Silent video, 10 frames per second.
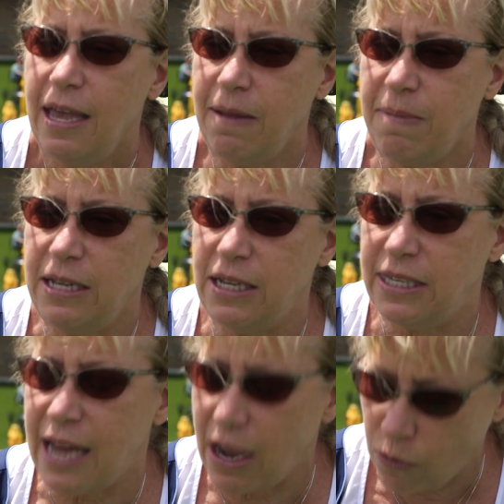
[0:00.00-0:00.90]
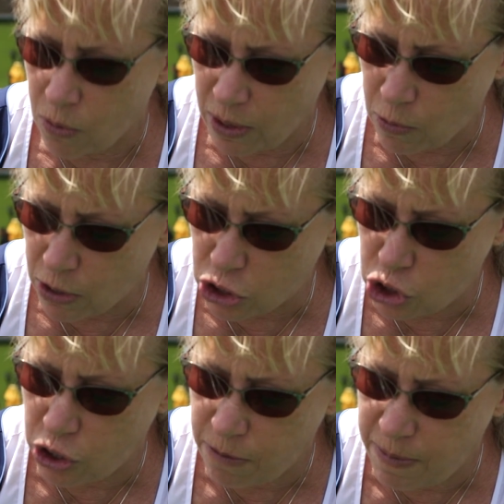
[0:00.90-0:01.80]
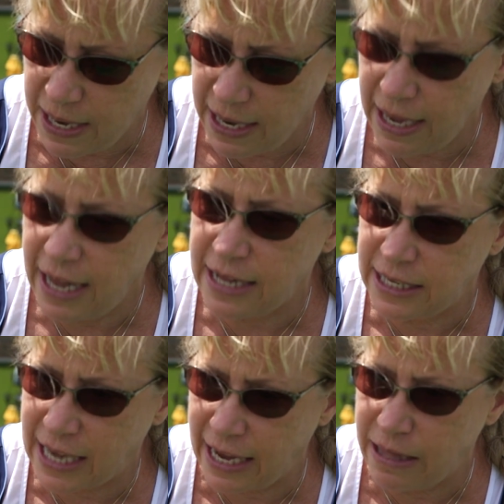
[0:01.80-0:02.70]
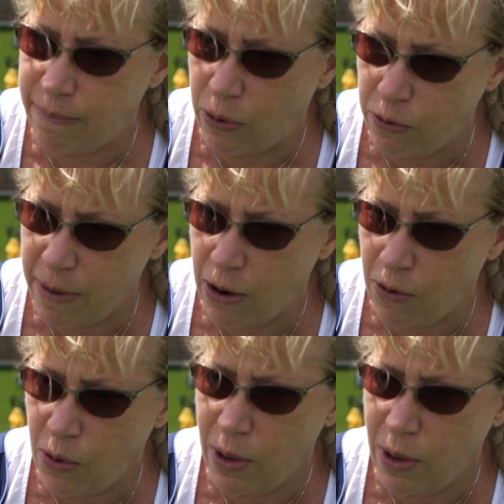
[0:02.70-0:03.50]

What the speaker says: it means it's not growing where it should be inside the bone marrow.